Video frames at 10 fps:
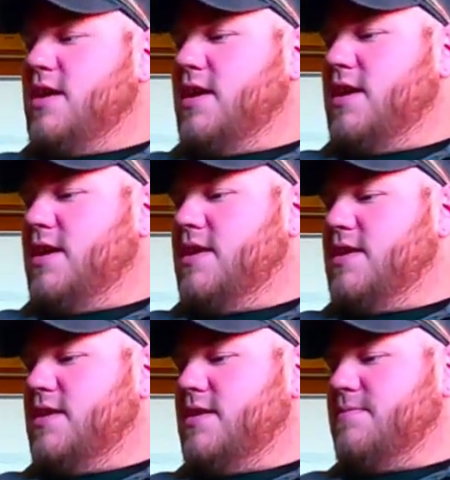
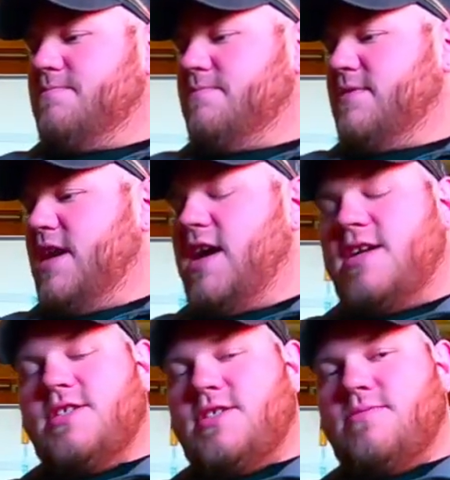And yeah,
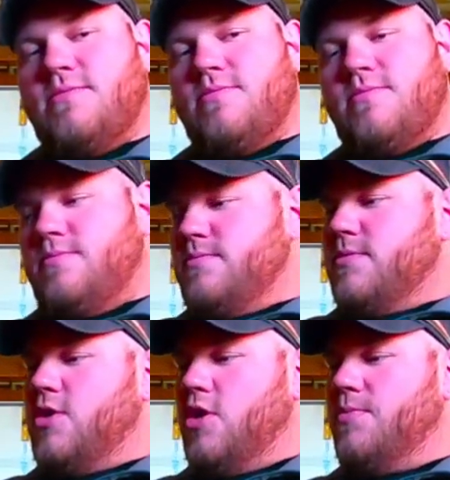I just
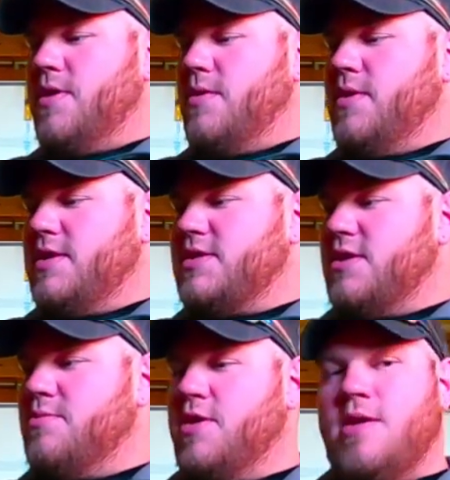hope that we can
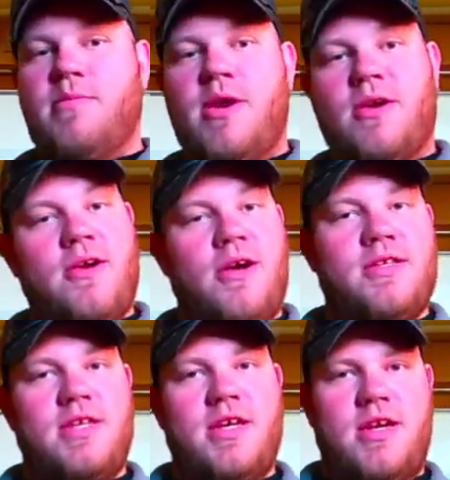start bringing better
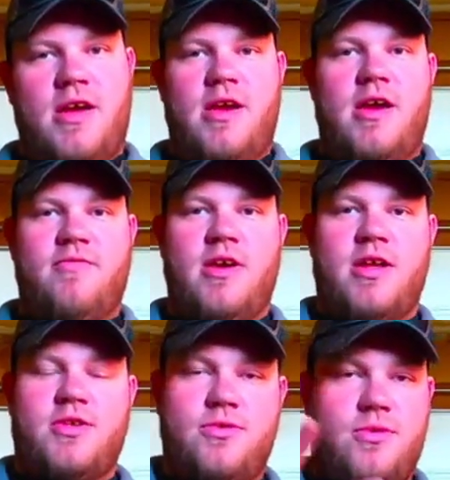content. I've
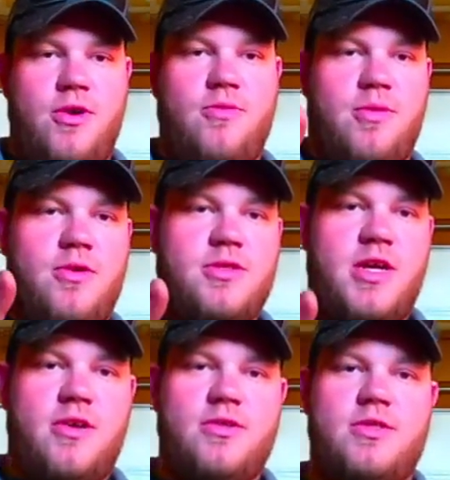got 2 GoPros
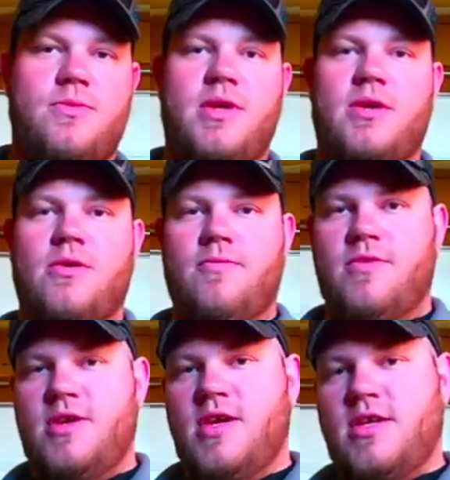now, so we can
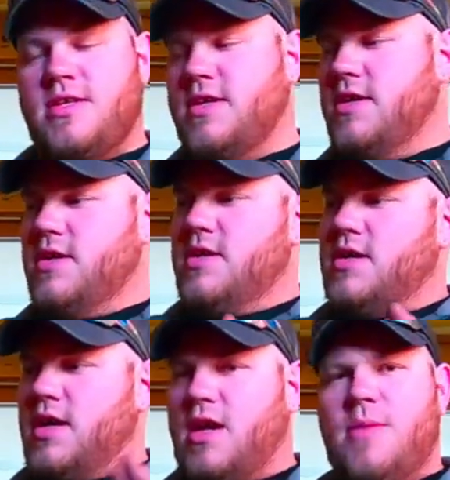hopefully get
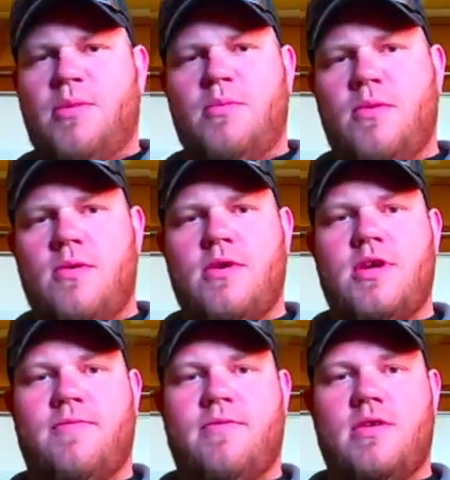a couple more
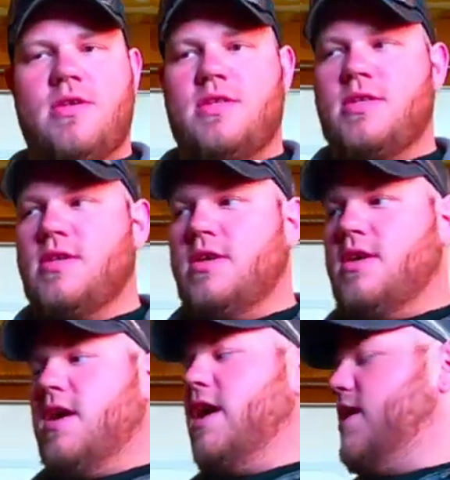different
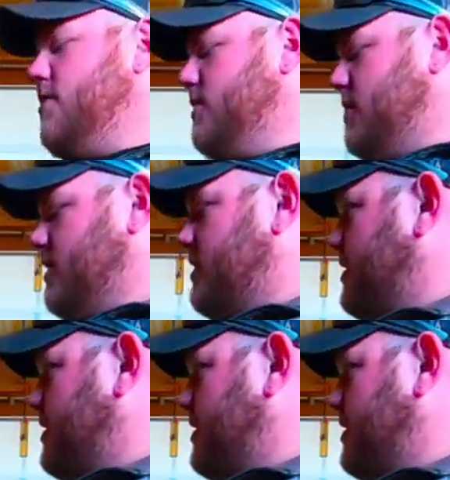angles on the